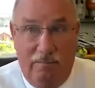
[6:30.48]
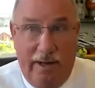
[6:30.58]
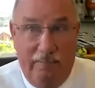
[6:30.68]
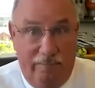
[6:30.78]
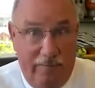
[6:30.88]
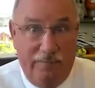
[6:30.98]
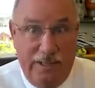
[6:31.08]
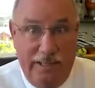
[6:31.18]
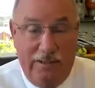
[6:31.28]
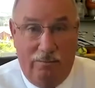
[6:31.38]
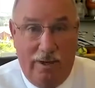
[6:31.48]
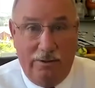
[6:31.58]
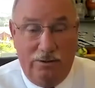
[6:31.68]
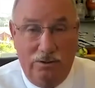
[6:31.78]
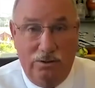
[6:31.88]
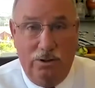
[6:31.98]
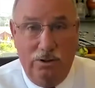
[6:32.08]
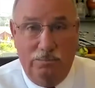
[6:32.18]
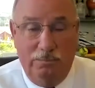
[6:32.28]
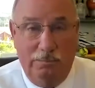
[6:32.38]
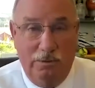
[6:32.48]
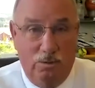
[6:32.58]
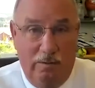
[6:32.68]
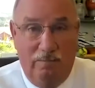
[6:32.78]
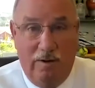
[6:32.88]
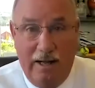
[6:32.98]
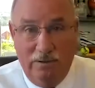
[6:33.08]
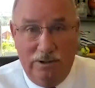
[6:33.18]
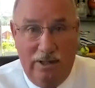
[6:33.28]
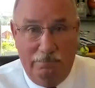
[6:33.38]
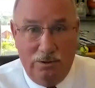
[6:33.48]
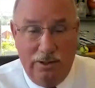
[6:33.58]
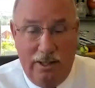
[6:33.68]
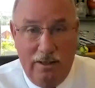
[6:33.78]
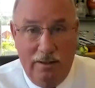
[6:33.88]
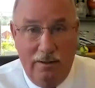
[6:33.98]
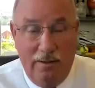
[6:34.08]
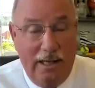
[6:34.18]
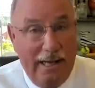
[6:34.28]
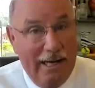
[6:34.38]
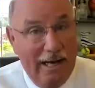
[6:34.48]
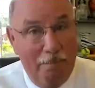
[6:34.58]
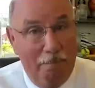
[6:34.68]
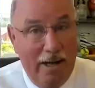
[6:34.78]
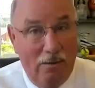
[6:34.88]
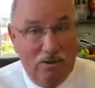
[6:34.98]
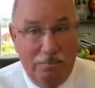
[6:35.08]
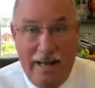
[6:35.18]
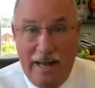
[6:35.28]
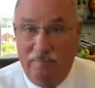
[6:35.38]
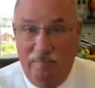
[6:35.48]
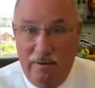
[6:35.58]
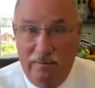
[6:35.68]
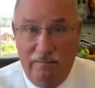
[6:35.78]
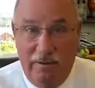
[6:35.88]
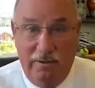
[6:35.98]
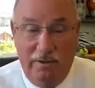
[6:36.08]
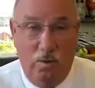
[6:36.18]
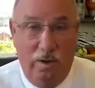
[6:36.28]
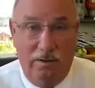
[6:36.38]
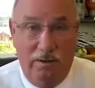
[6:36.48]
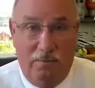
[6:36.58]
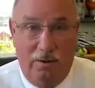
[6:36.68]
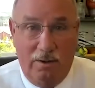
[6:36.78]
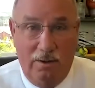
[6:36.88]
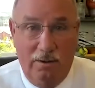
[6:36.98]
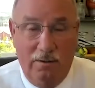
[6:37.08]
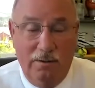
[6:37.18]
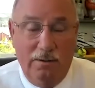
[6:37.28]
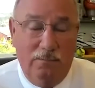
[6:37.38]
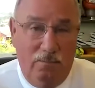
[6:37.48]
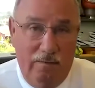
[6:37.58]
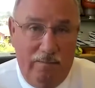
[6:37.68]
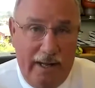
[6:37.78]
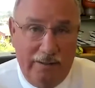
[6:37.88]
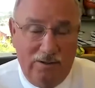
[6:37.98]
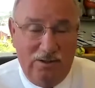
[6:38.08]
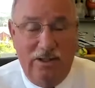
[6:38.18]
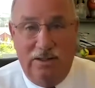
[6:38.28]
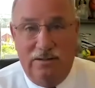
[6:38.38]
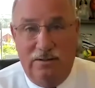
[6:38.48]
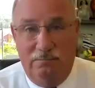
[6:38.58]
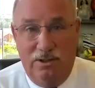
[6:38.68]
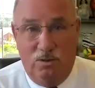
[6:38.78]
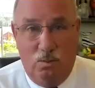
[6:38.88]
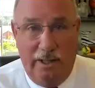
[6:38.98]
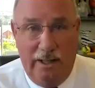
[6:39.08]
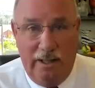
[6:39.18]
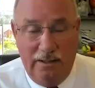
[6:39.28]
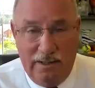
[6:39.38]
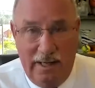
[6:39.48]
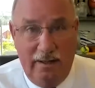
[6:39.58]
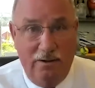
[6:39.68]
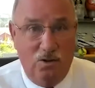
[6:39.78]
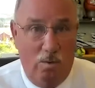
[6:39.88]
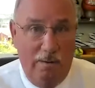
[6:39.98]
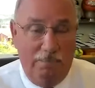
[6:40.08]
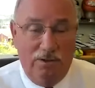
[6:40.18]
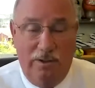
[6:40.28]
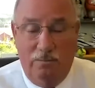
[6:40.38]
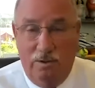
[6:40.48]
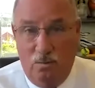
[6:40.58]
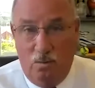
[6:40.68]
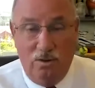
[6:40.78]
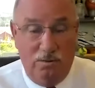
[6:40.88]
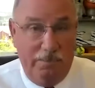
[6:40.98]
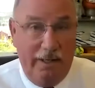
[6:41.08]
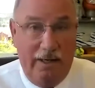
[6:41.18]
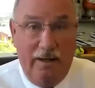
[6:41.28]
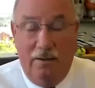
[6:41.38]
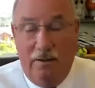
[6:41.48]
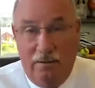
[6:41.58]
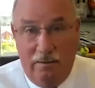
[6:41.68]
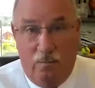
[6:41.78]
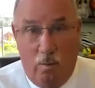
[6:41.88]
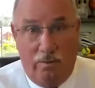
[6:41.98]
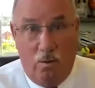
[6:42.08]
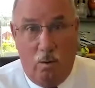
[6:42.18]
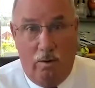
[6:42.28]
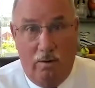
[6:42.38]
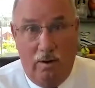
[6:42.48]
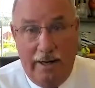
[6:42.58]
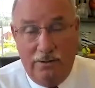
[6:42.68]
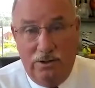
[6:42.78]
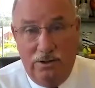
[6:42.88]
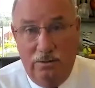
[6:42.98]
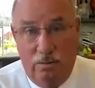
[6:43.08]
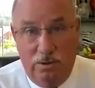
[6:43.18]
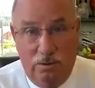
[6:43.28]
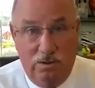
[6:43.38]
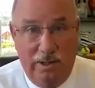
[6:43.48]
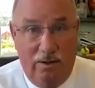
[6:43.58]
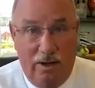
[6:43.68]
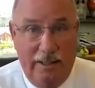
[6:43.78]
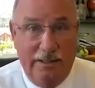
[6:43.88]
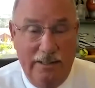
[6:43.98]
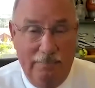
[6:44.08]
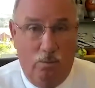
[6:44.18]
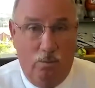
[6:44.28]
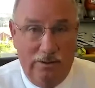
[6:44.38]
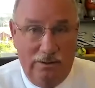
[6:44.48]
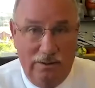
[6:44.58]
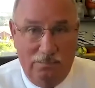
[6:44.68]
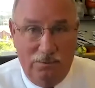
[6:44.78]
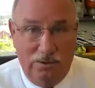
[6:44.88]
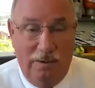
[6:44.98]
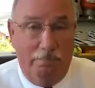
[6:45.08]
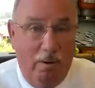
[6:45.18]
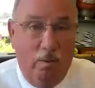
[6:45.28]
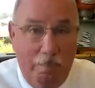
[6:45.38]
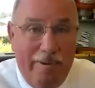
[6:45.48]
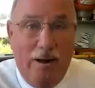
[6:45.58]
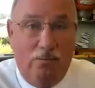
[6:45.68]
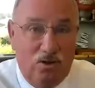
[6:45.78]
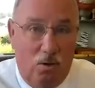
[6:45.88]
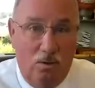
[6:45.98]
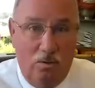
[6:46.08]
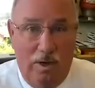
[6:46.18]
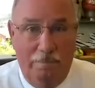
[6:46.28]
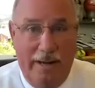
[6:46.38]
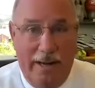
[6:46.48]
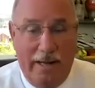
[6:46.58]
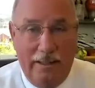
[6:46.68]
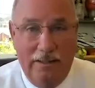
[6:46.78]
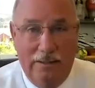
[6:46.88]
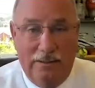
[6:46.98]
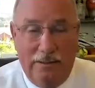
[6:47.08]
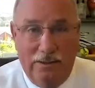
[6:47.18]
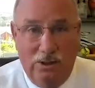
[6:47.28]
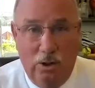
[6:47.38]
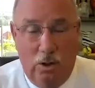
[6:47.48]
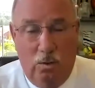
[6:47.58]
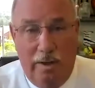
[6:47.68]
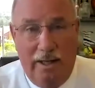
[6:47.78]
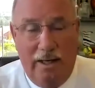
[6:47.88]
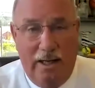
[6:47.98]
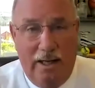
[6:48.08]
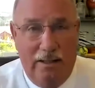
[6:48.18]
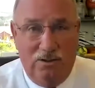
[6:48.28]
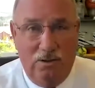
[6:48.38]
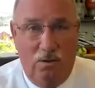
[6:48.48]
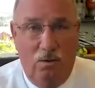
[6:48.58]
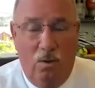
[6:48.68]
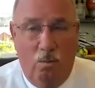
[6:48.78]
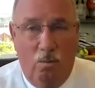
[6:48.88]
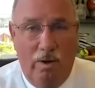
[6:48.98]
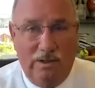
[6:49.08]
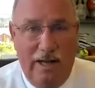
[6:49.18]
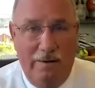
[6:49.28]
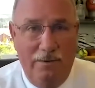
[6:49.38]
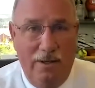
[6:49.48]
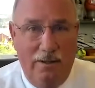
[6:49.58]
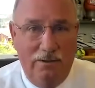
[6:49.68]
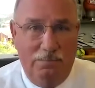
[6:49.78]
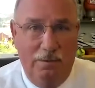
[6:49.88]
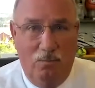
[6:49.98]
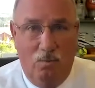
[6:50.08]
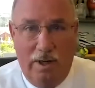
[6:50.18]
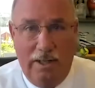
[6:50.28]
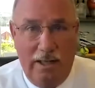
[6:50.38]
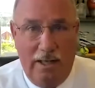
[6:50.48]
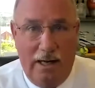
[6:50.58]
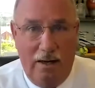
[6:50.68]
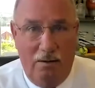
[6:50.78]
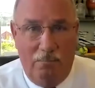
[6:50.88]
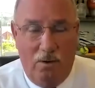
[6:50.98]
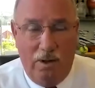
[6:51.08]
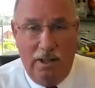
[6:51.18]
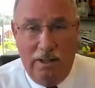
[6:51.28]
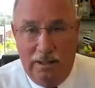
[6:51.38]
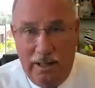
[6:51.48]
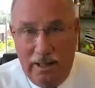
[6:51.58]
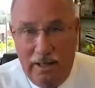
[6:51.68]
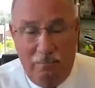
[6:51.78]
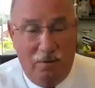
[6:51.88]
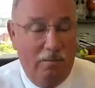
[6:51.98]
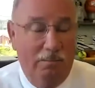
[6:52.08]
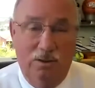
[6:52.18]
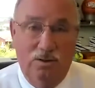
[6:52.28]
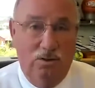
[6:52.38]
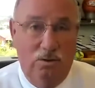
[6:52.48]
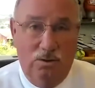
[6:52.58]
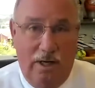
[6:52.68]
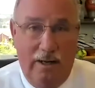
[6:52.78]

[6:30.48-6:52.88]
15 corrections, excuse me, between 5% and 10%. And they bounce back very, very quickly to market. We've had 6 between 10 and 20%, with the worst being the fourth quarter last year, which was down 19.6%, but we bounced all the way back, you know, and so what's happening is people want to get out of the market and get in the market, but there's no time.